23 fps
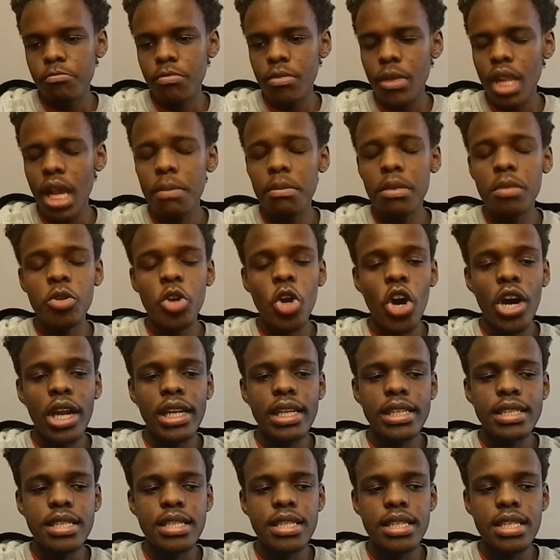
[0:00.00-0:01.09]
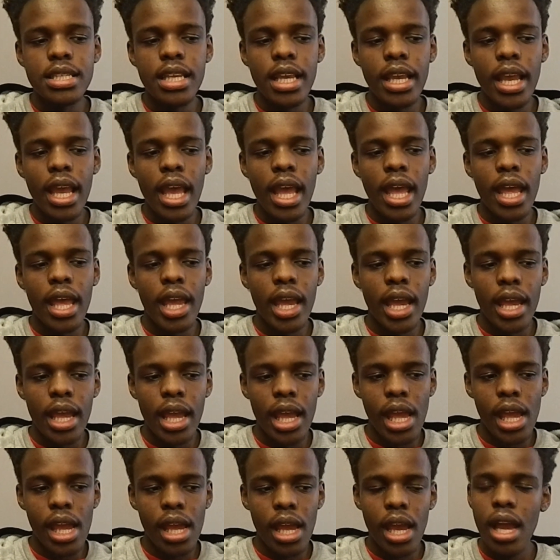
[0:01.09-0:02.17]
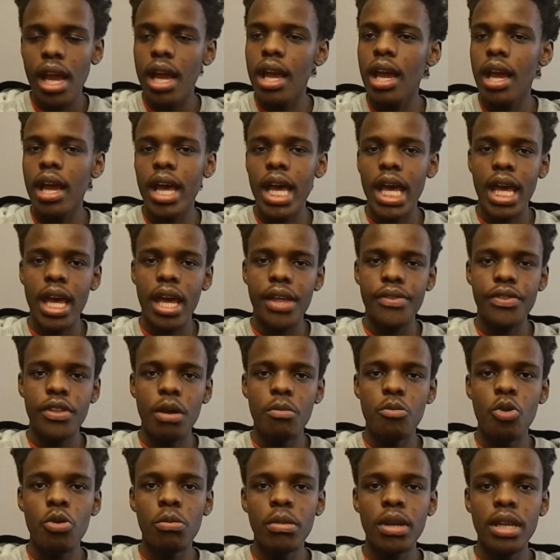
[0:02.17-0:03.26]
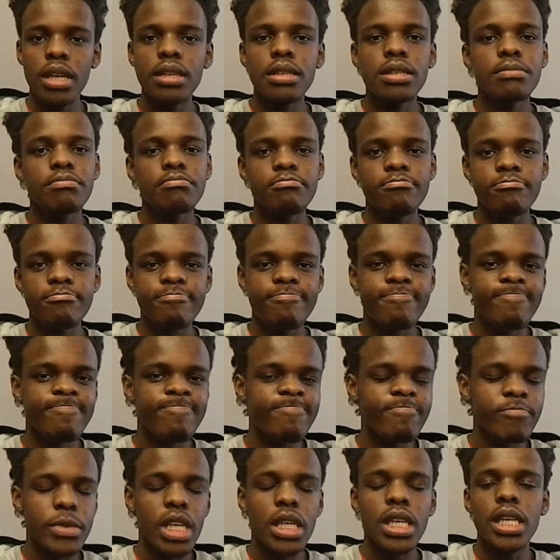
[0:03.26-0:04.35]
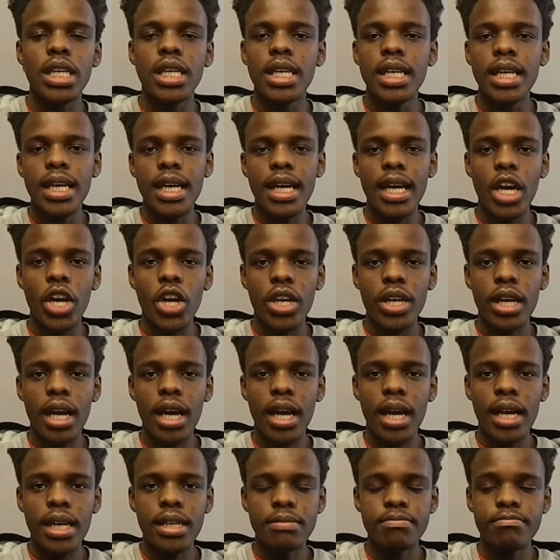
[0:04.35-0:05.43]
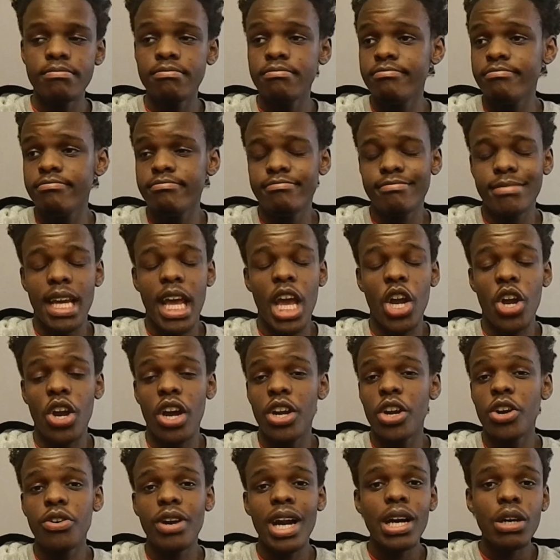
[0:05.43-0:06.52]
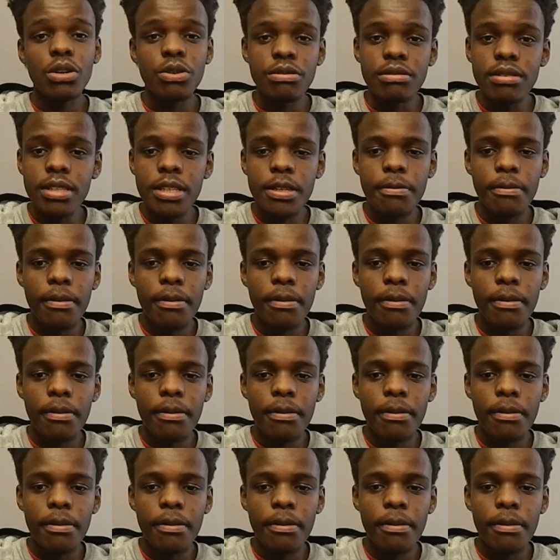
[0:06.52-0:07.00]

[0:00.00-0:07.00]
I'm gonna be honest and say, at that moment, I got aroused,